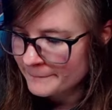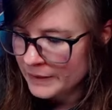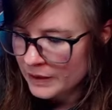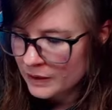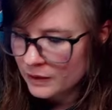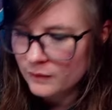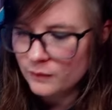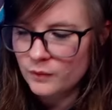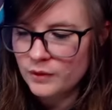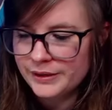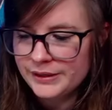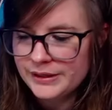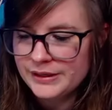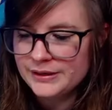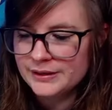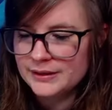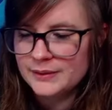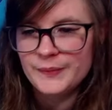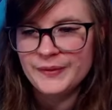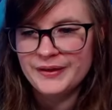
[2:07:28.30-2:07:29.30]
What are you
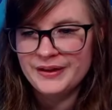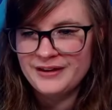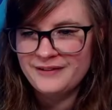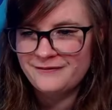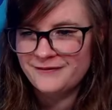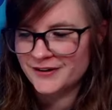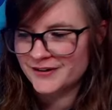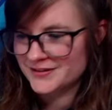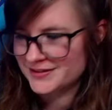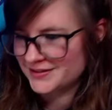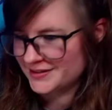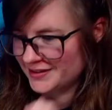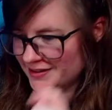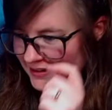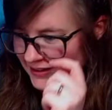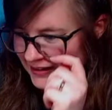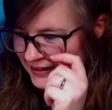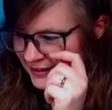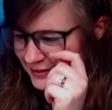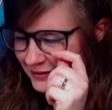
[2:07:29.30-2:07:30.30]
going to play first on
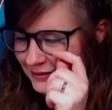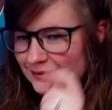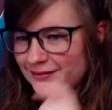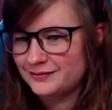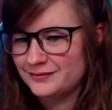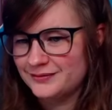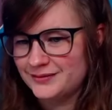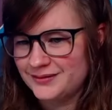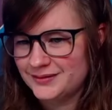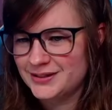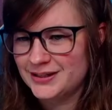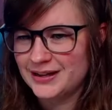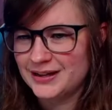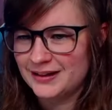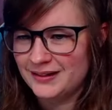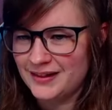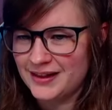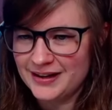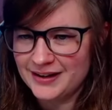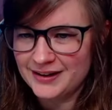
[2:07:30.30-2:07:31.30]
it? Got
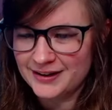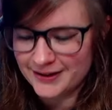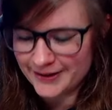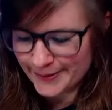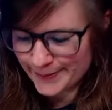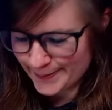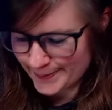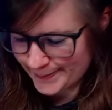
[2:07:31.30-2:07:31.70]
lined up.